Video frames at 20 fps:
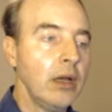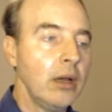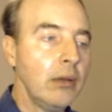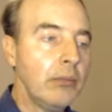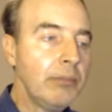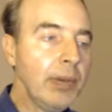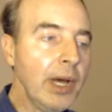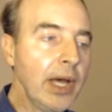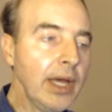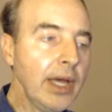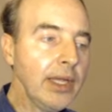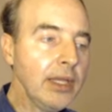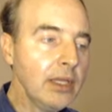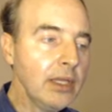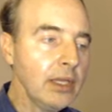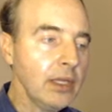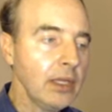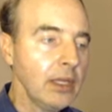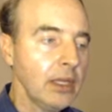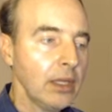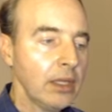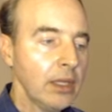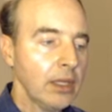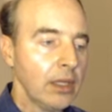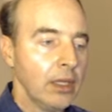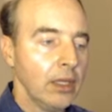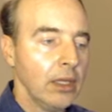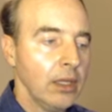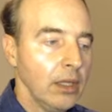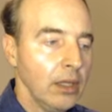But
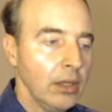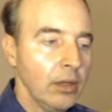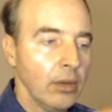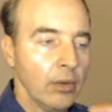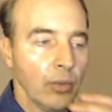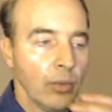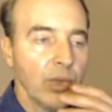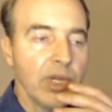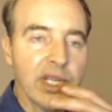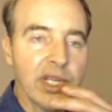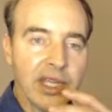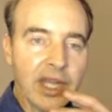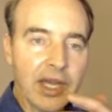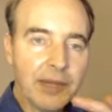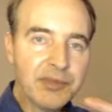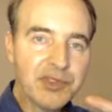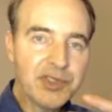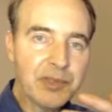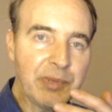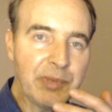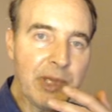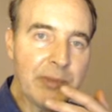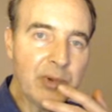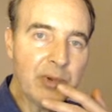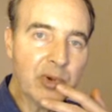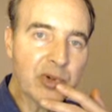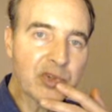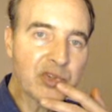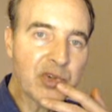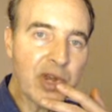when it comes to people
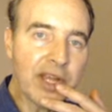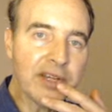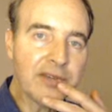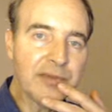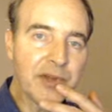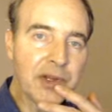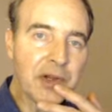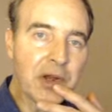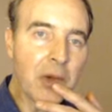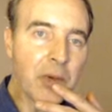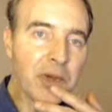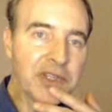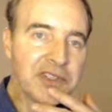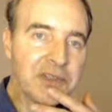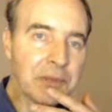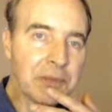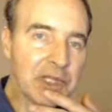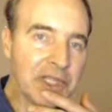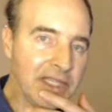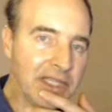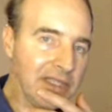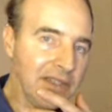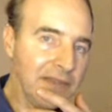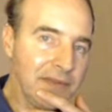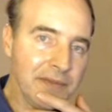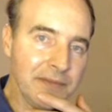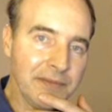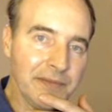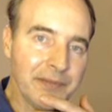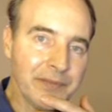who are trying to figure out what to
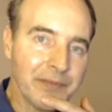believe